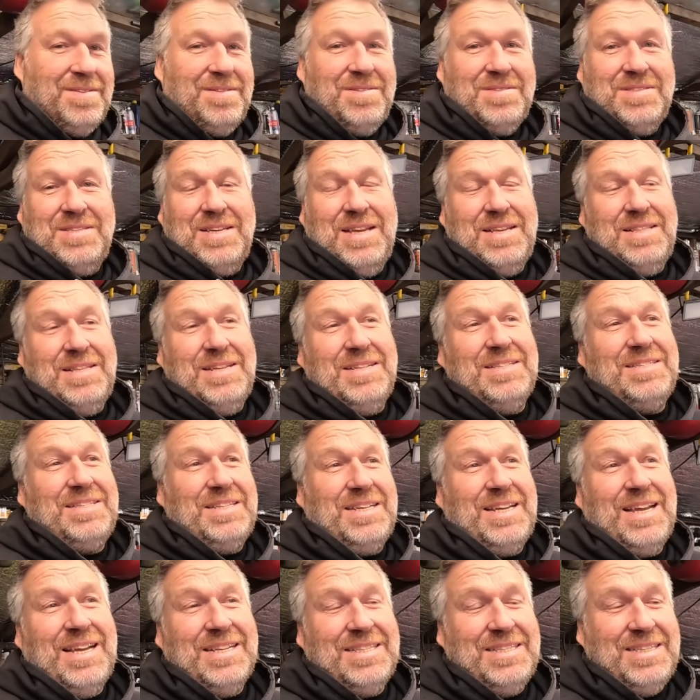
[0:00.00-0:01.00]
Like I say, that
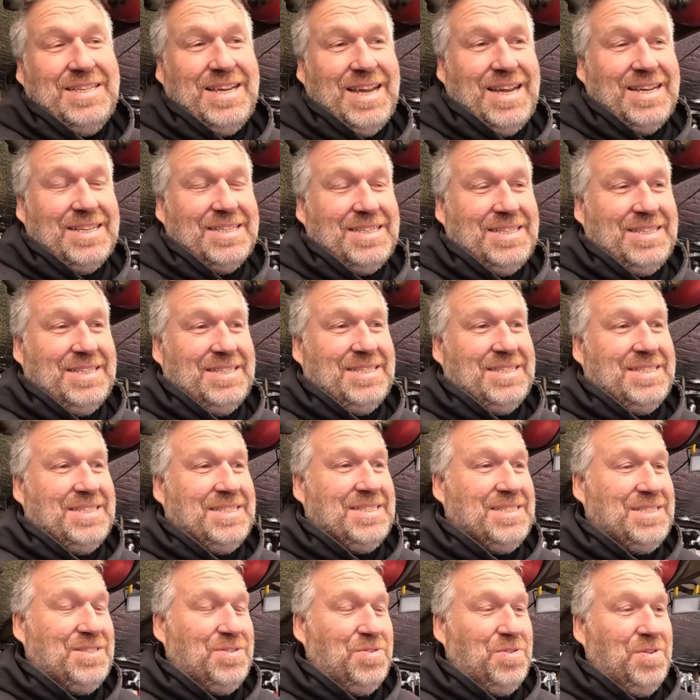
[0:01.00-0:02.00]
DUCATI X is
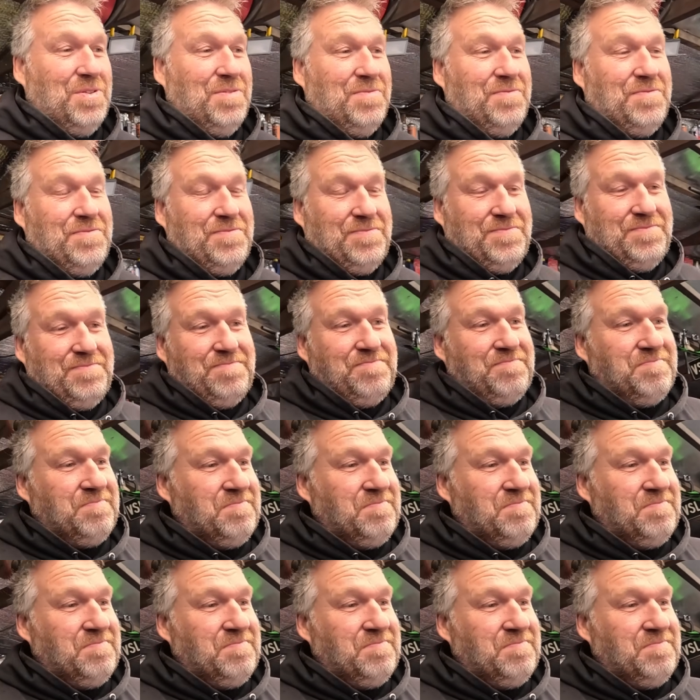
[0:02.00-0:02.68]
sort of